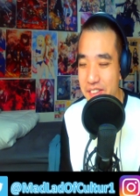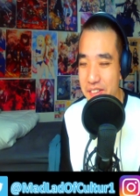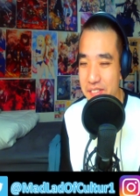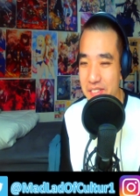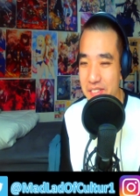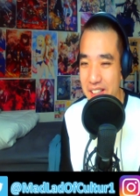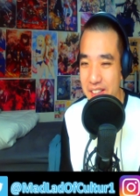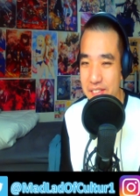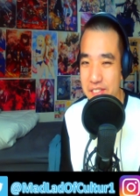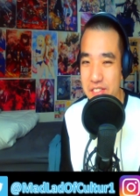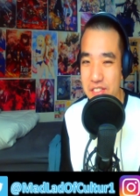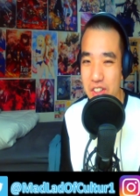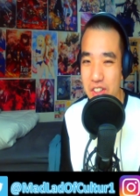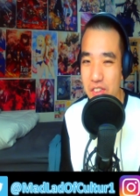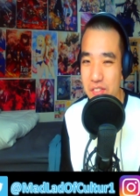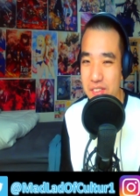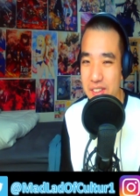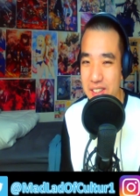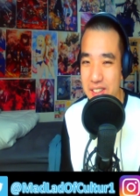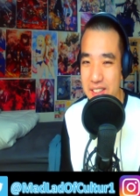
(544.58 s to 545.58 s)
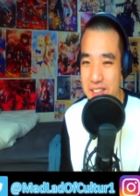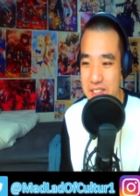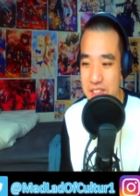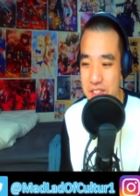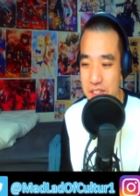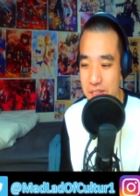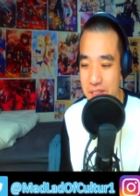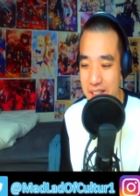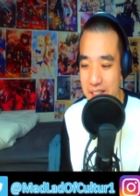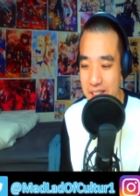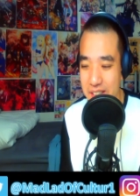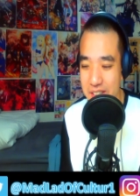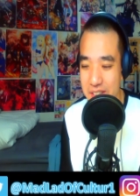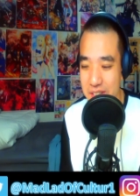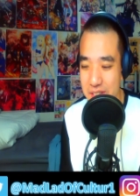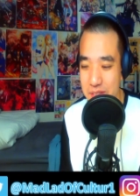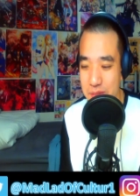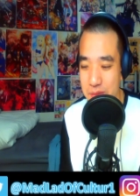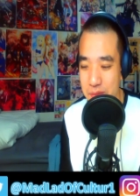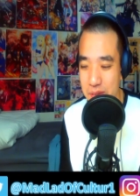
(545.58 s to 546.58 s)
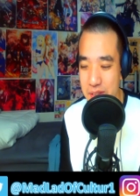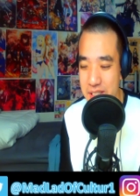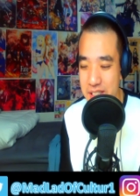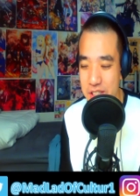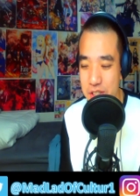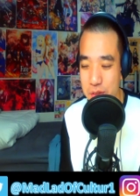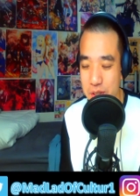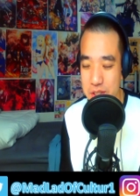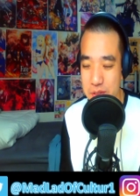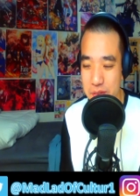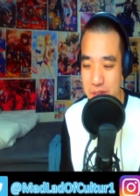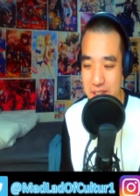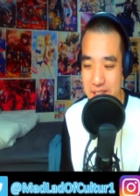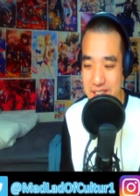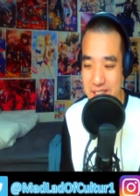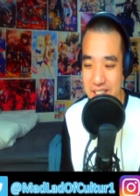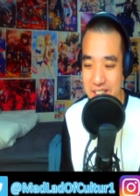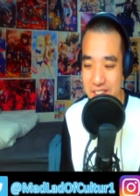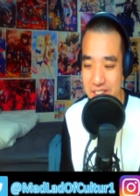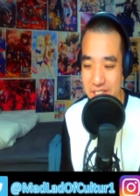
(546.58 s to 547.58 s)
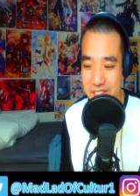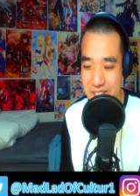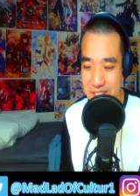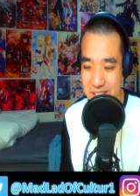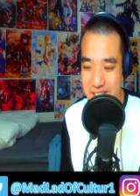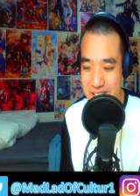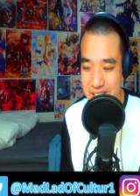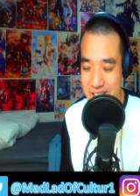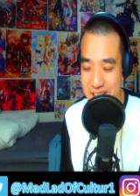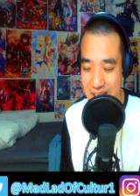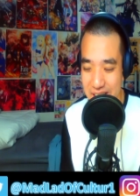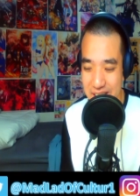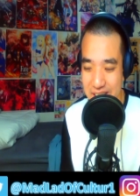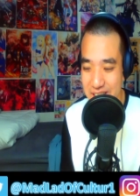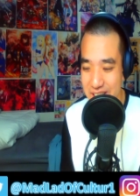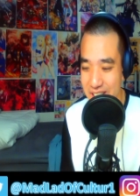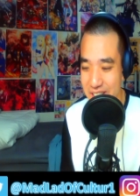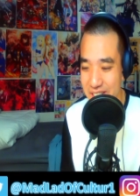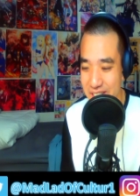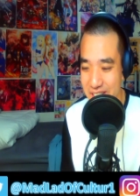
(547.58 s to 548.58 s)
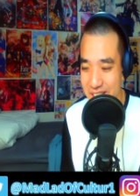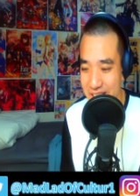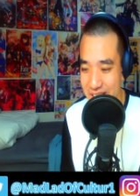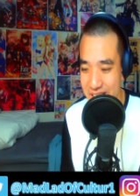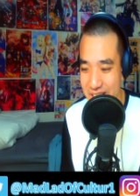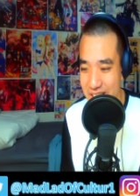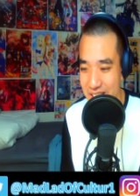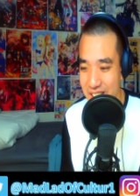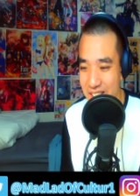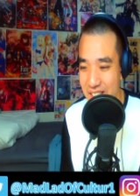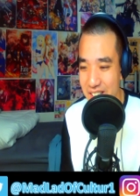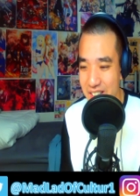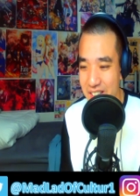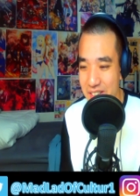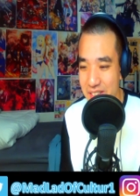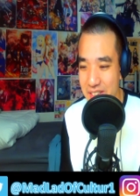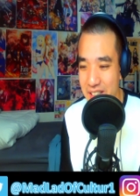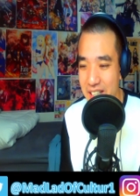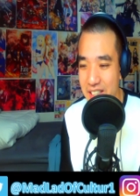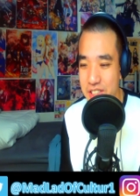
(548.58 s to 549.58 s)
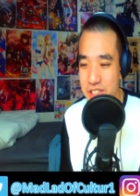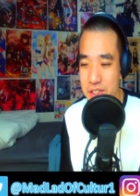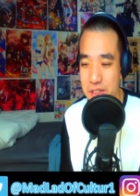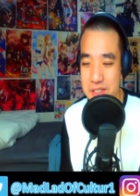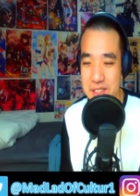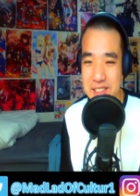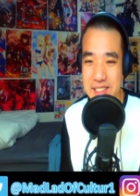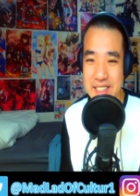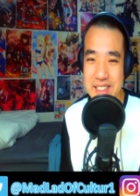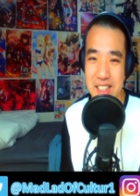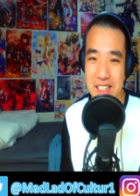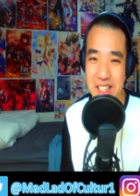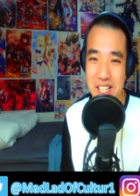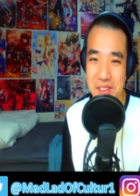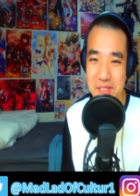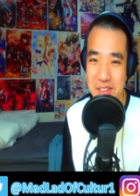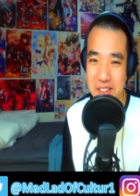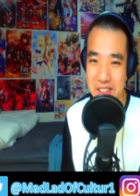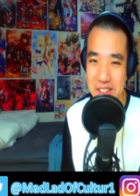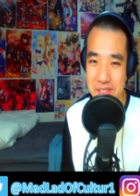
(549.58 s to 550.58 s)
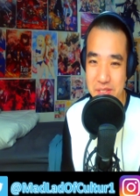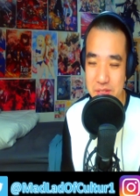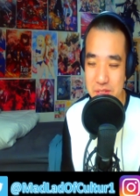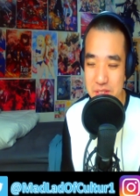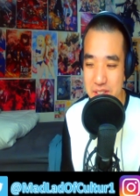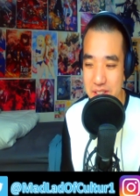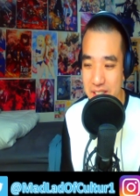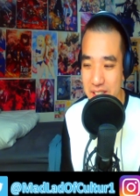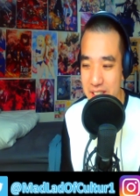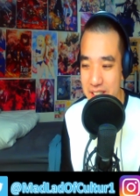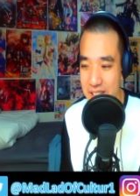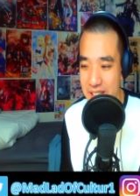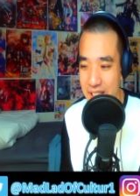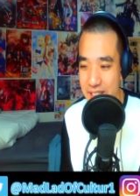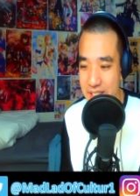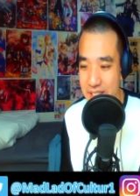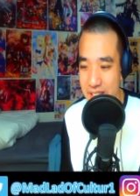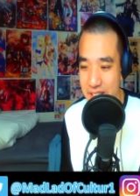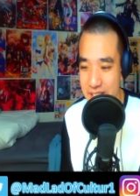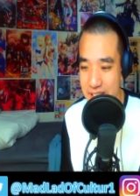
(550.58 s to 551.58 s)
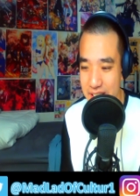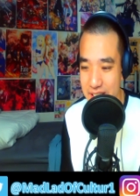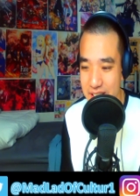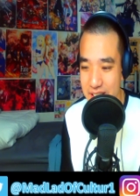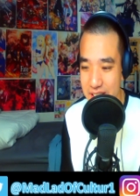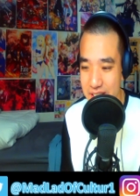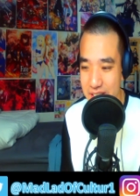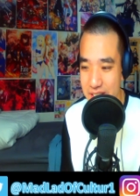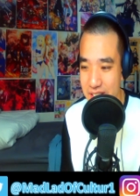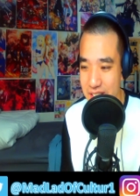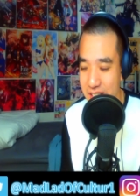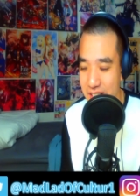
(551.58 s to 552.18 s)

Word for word: him, like, involved in this sort of, like, situation with the terrorists is, like, kind of, like, that show says a lot about him in the later in the season.